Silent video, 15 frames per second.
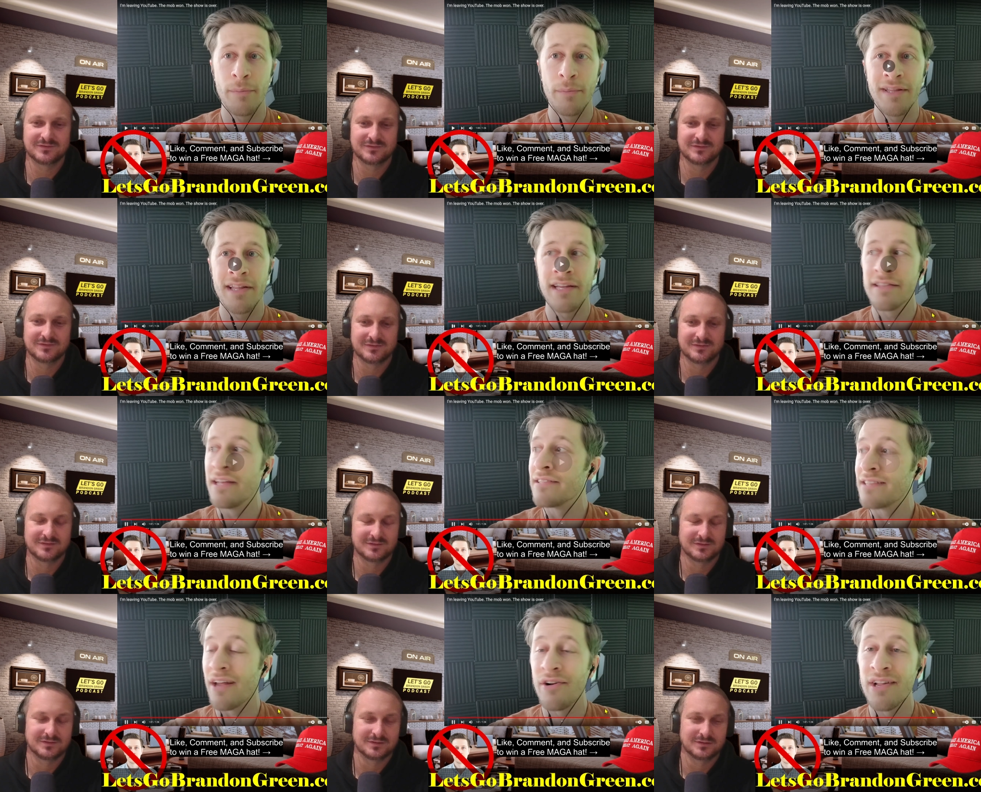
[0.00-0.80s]
Speaker 1: Like
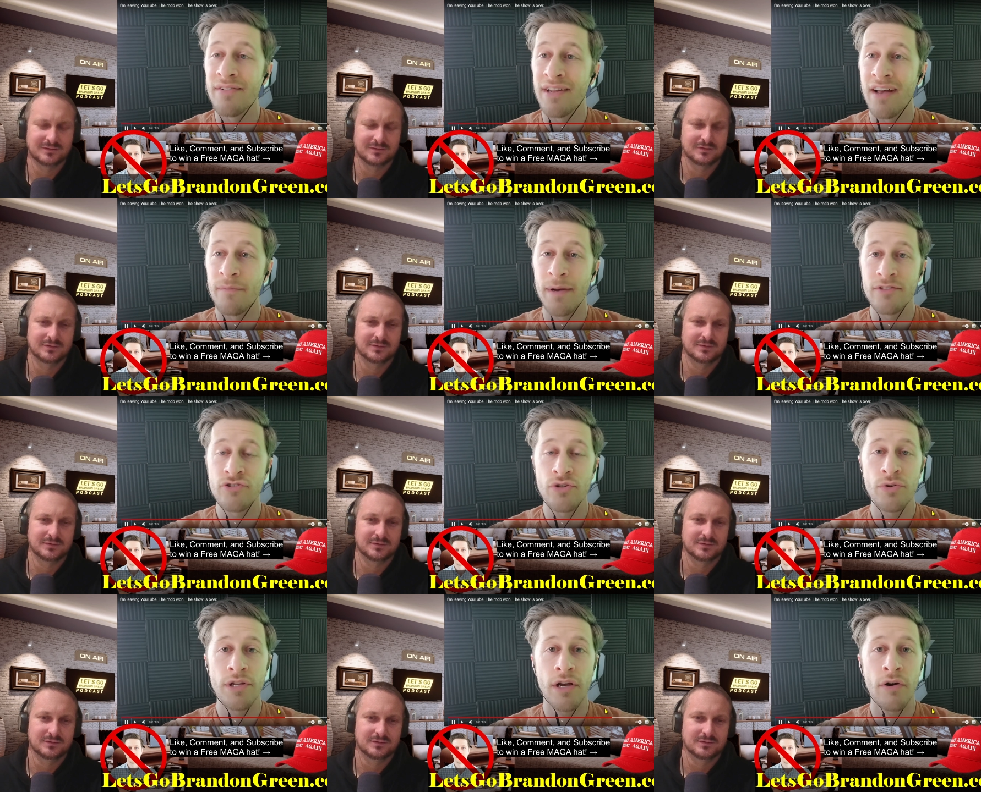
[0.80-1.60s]
this, I don't even have my
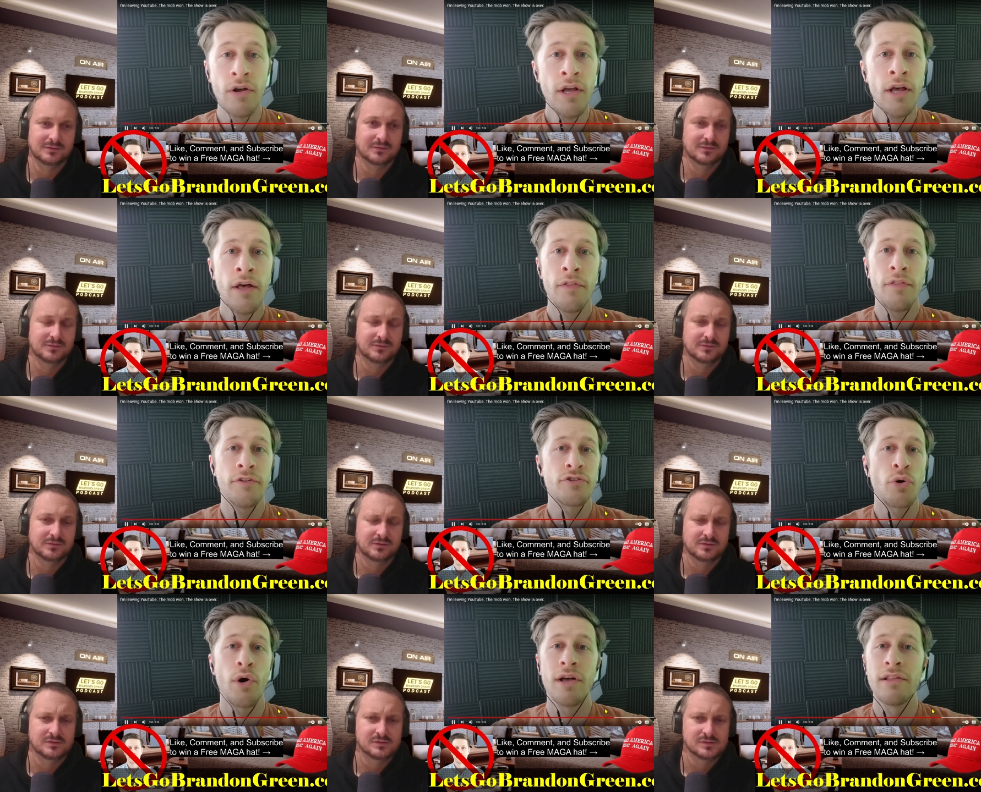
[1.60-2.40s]
studio. The
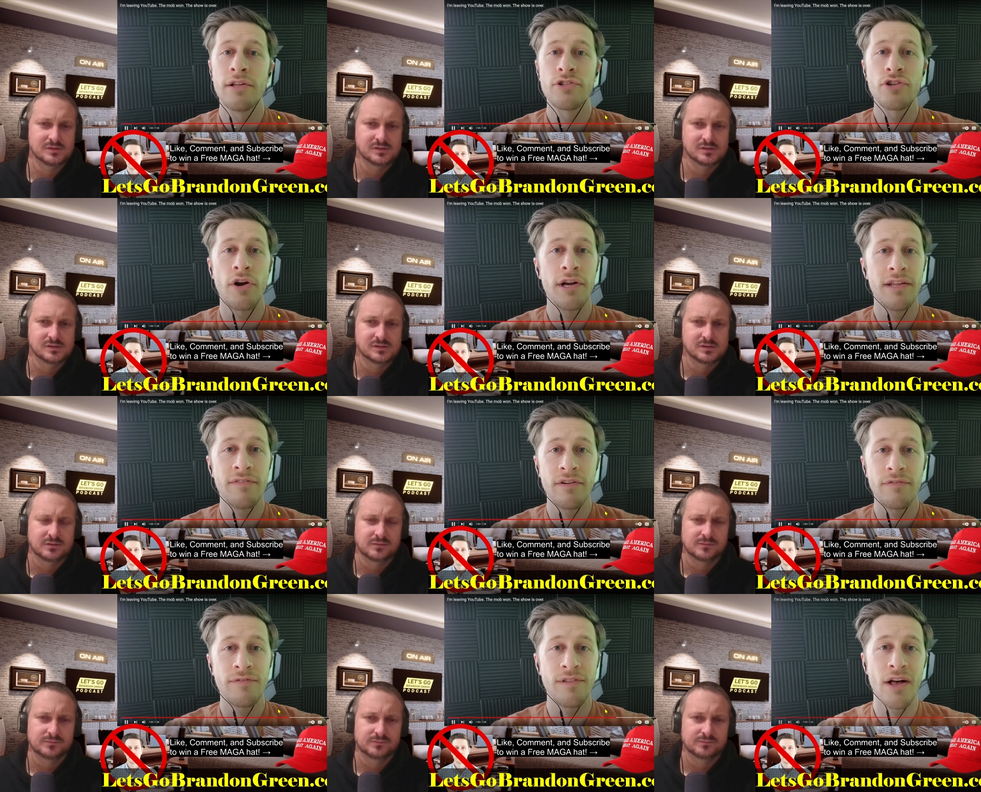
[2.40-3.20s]
toilets aren't
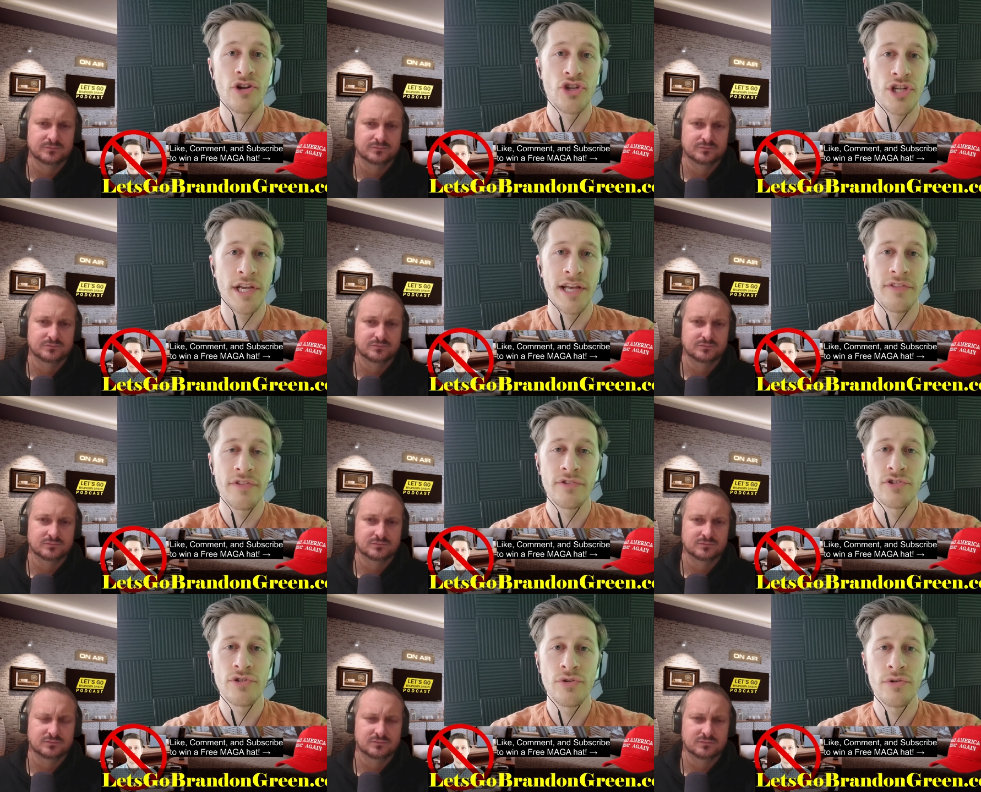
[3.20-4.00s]
even flushing at
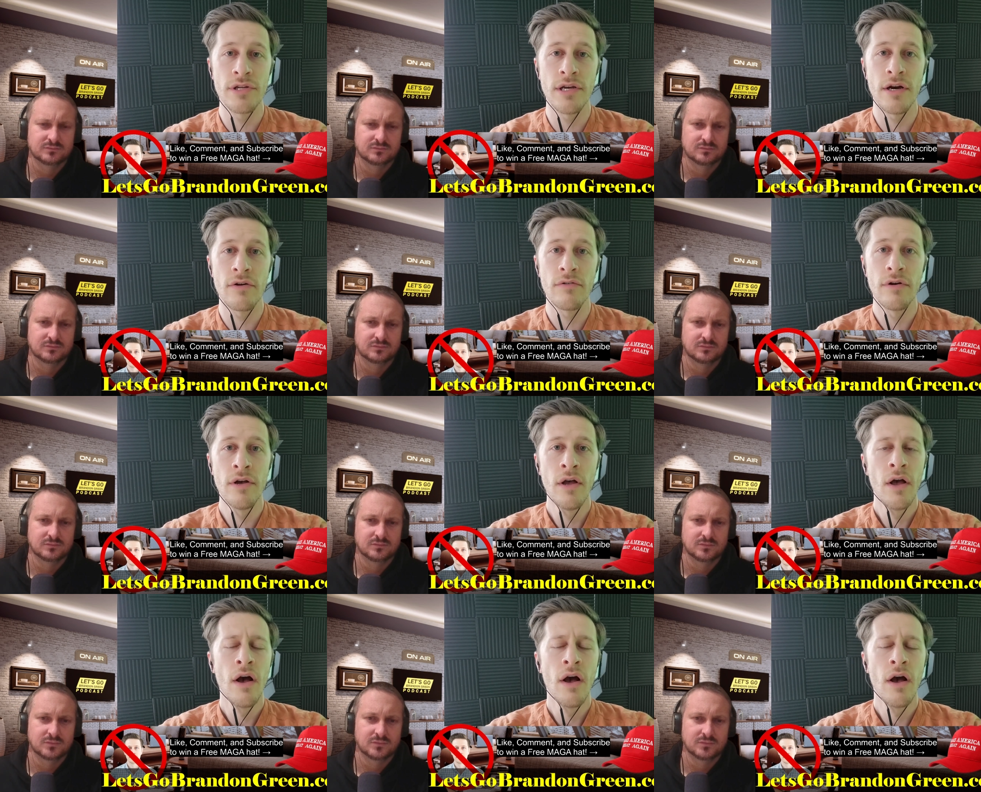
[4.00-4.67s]
the studio.